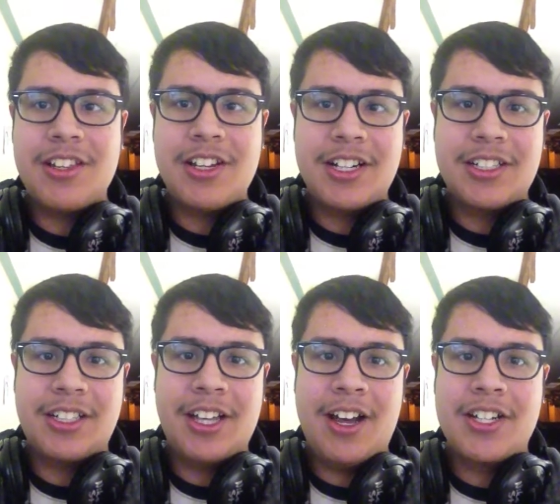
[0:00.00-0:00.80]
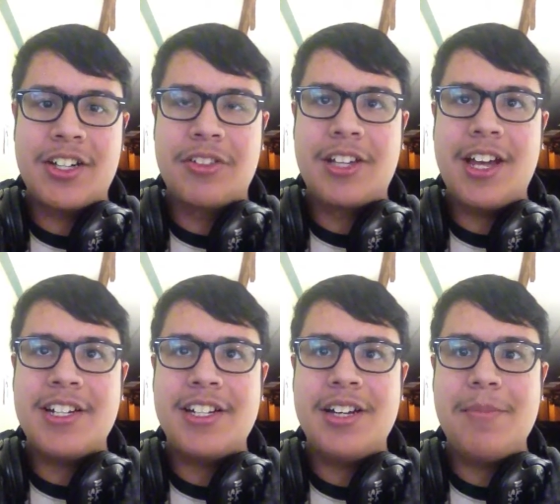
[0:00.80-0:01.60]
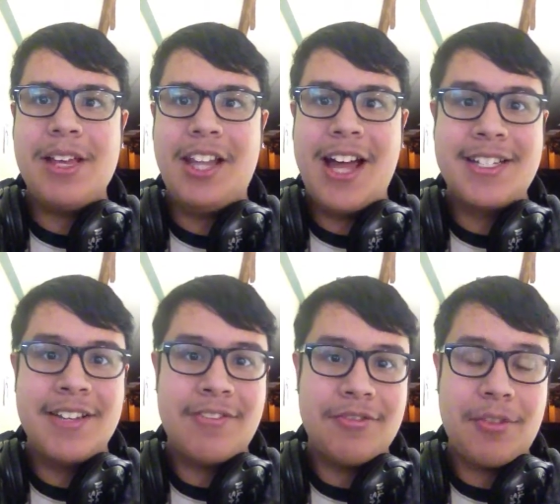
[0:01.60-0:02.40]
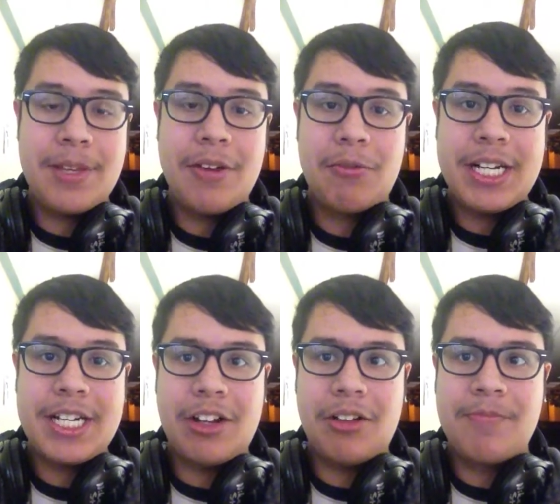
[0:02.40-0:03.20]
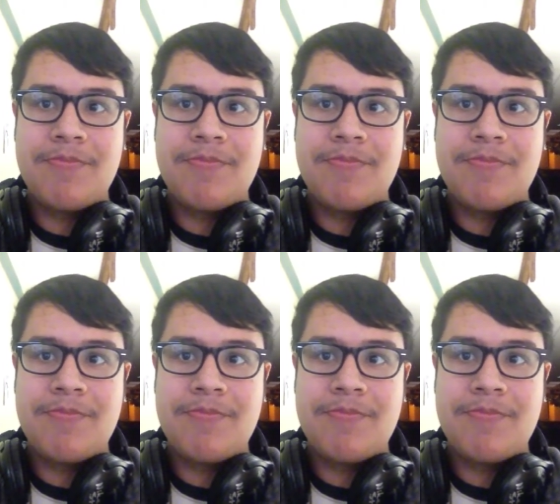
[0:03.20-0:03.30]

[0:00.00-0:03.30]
of the Nick DeLeon Show is actually going to be a lot different from the original.